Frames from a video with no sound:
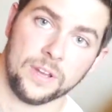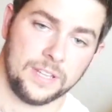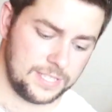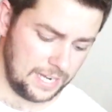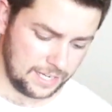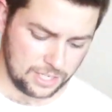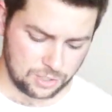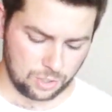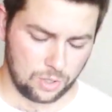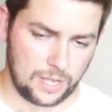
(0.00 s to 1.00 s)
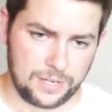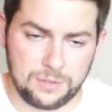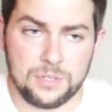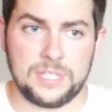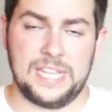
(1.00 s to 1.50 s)
scent control. I do
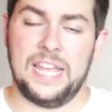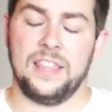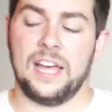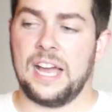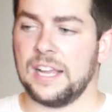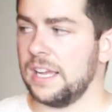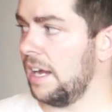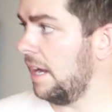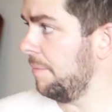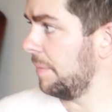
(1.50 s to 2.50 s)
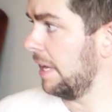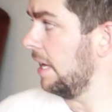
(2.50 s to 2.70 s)
use Scent Lock.